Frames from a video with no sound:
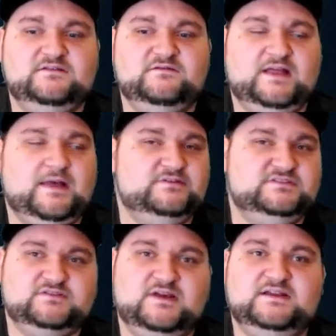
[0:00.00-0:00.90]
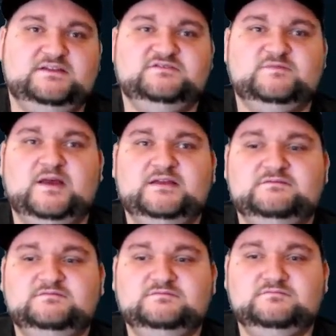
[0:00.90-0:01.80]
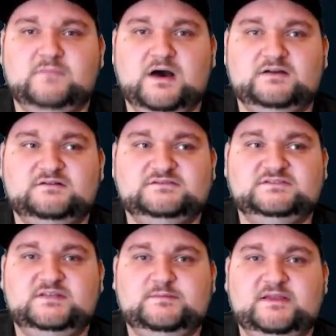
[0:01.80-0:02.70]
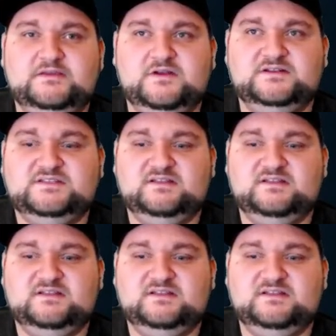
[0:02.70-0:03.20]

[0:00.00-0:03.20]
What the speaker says: Like, I would just try to use my models and my units to,